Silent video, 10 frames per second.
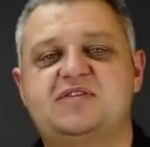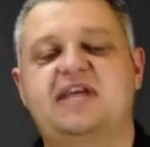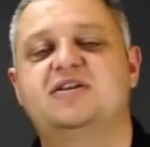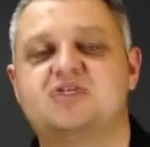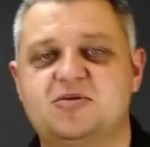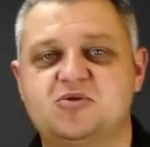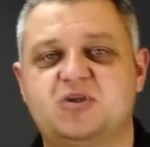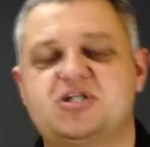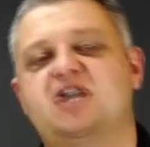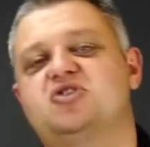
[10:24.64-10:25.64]
for taking the time to
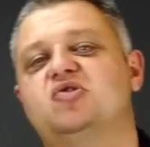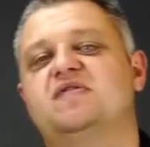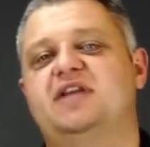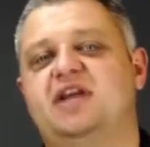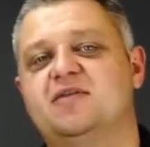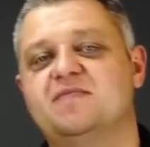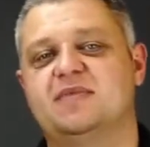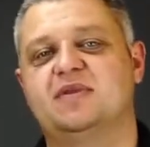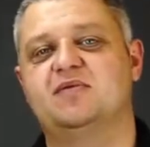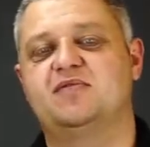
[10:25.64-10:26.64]
watch our short video.
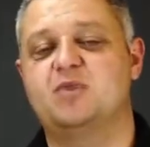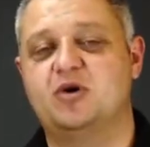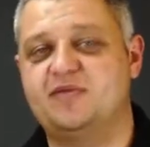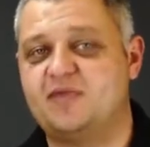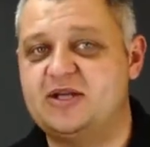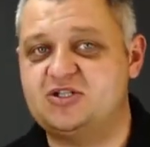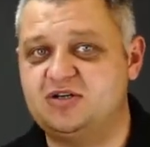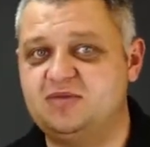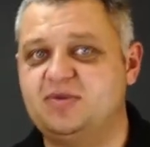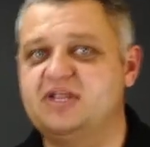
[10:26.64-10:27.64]
For more
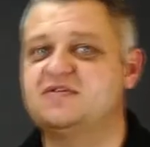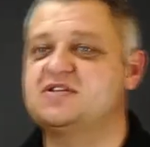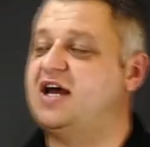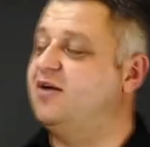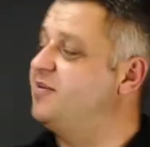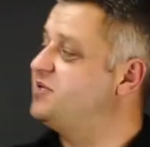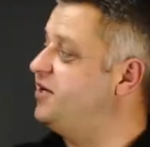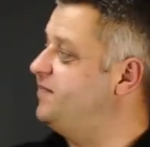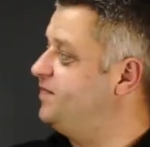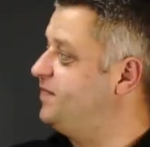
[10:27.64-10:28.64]
information, please visit our
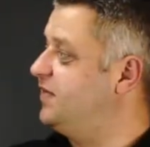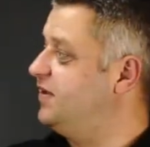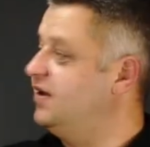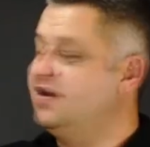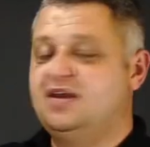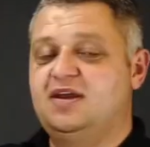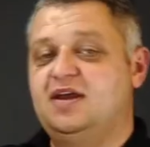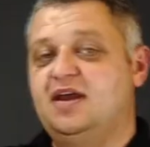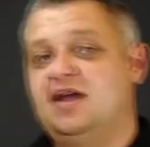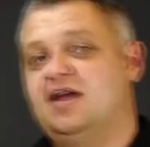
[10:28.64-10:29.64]
website.
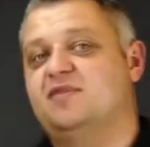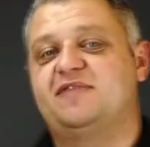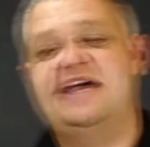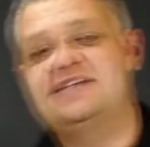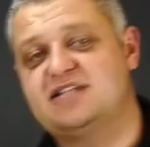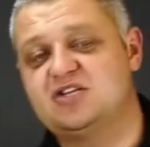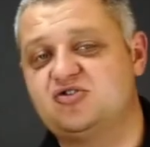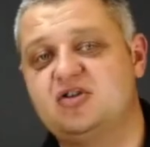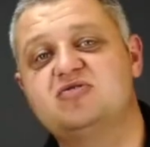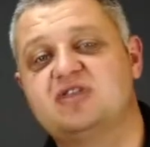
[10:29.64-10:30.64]
And for latest
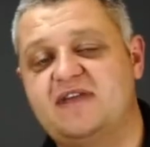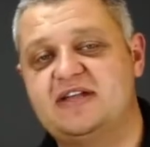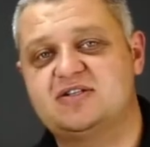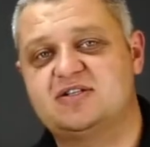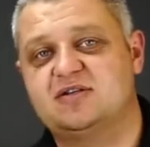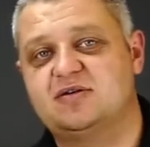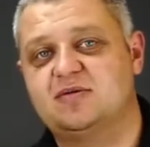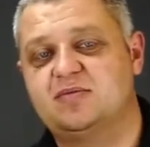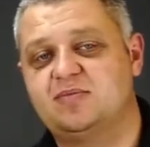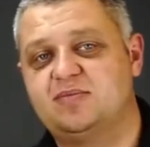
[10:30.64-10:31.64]
industry news and events,
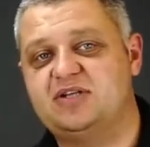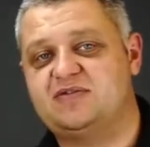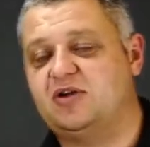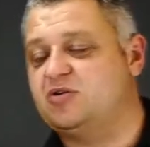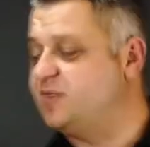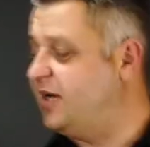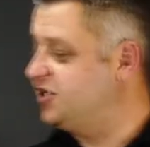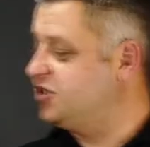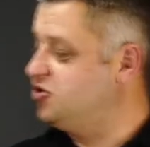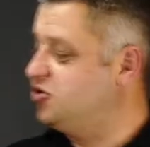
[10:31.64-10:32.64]
please follow us by our
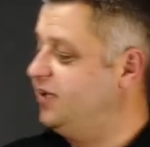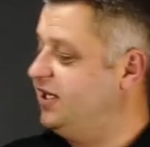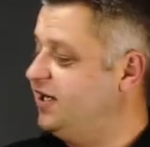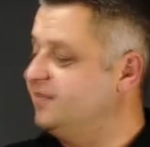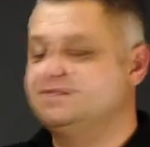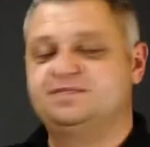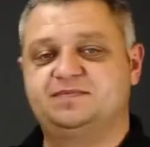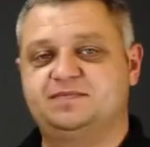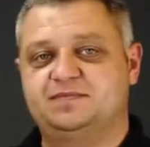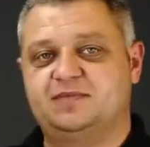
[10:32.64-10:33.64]
social media.
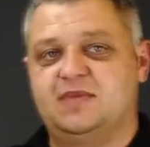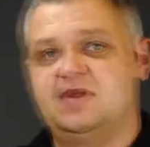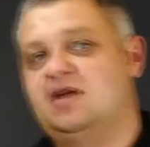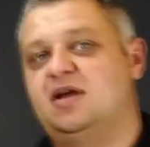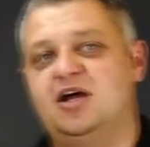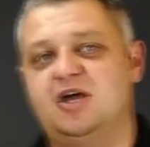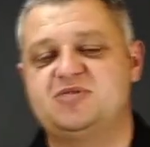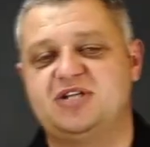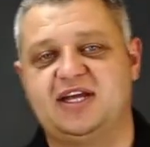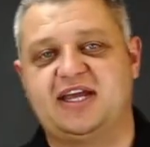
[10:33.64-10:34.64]
Hope to
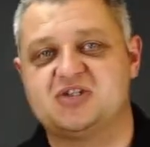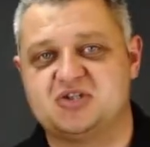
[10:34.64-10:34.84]
see you again